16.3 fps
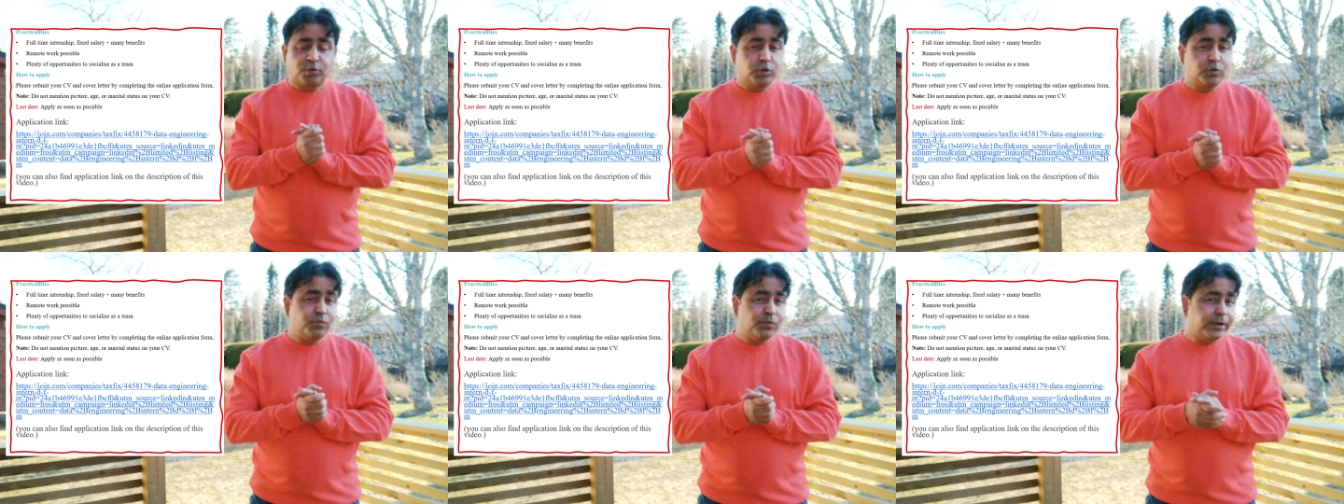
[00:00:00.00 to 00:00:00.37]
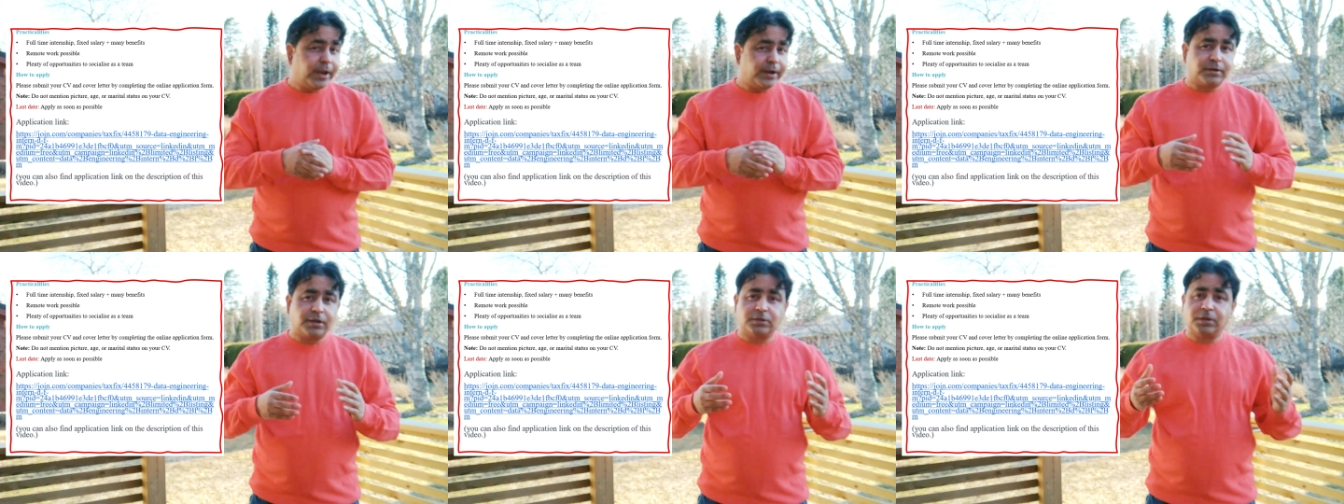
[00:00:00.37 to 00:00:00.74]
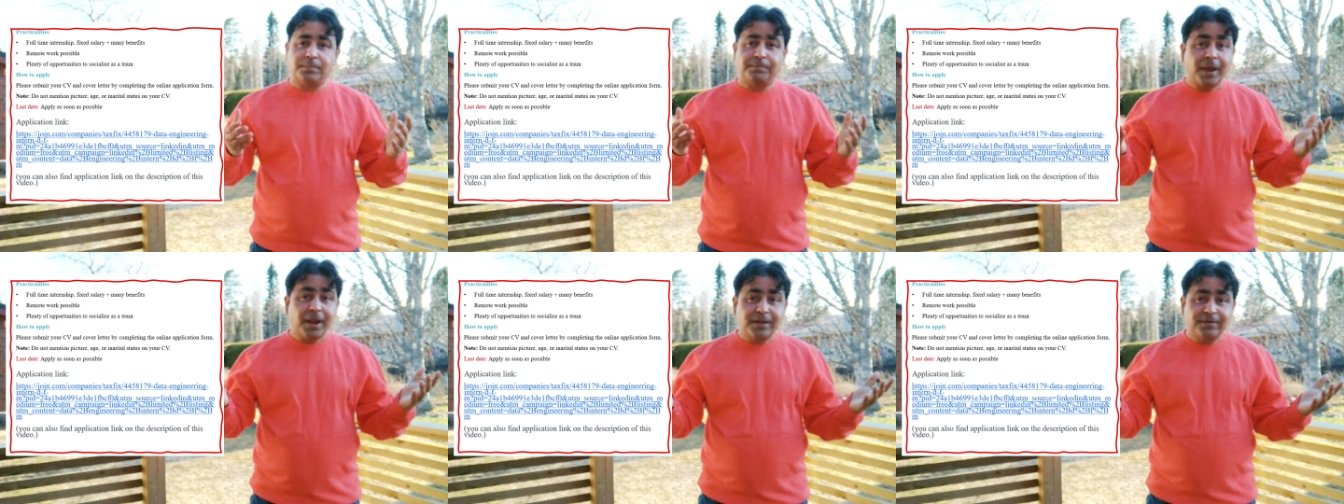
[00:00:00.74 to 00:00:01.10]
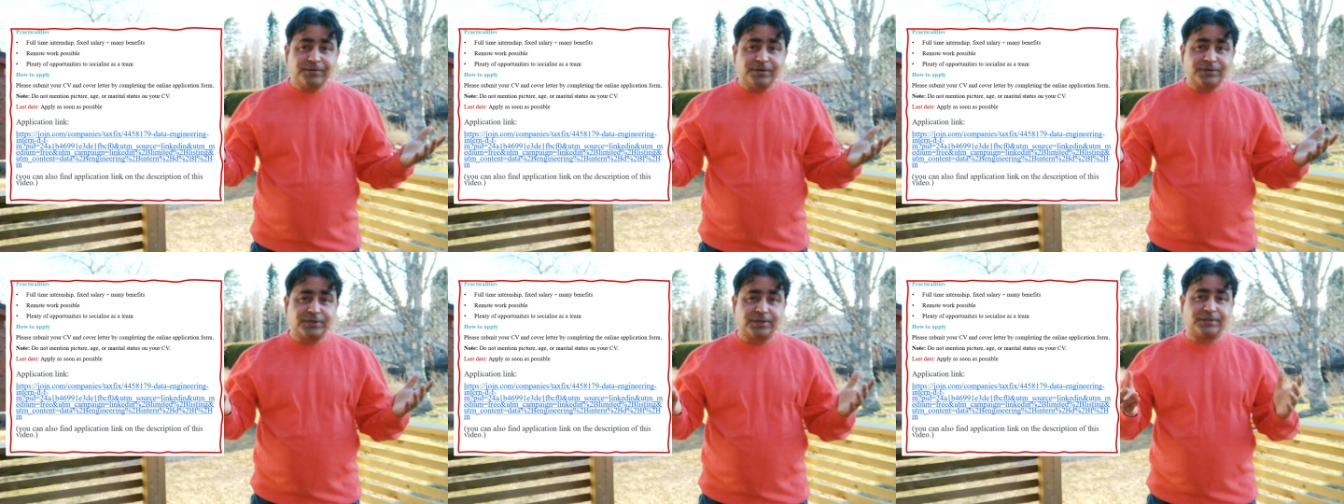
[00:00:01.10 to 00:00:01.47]
You will get other
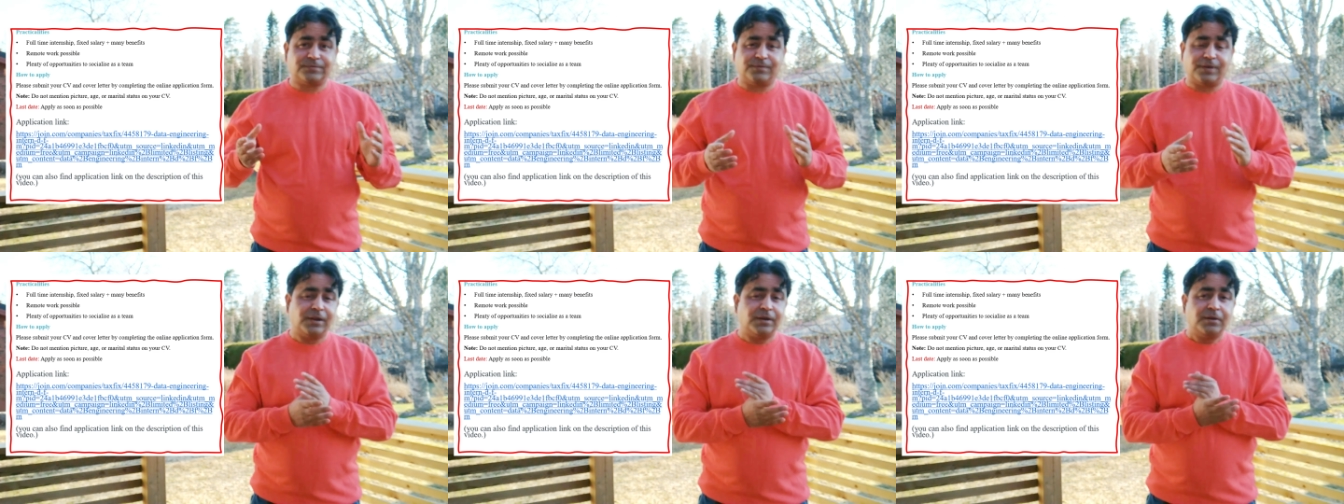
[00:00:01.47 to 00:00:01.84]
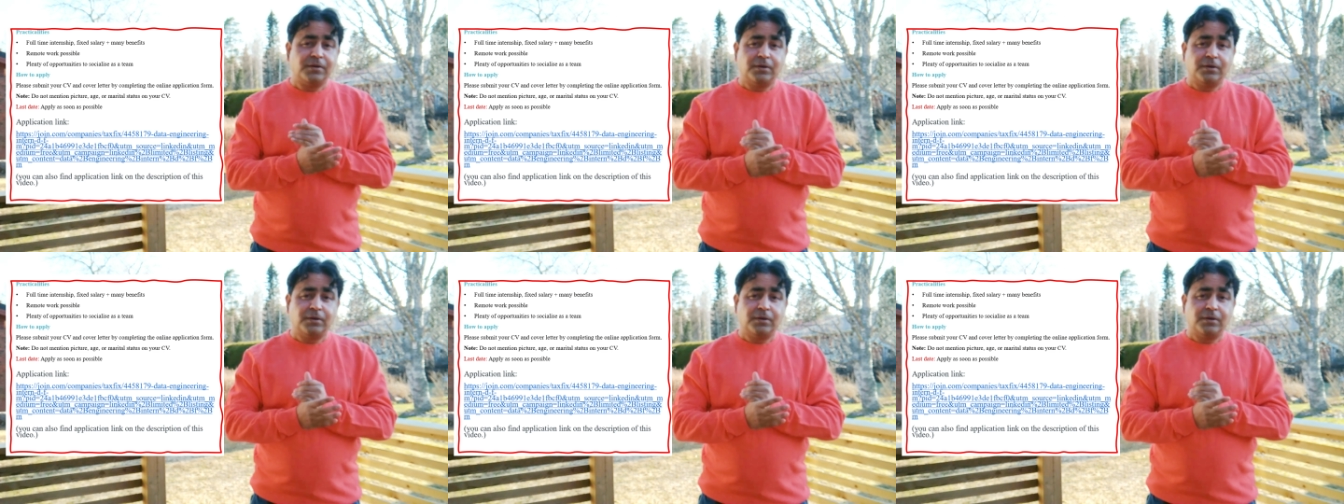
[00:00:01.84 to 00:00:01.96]
benefits as well.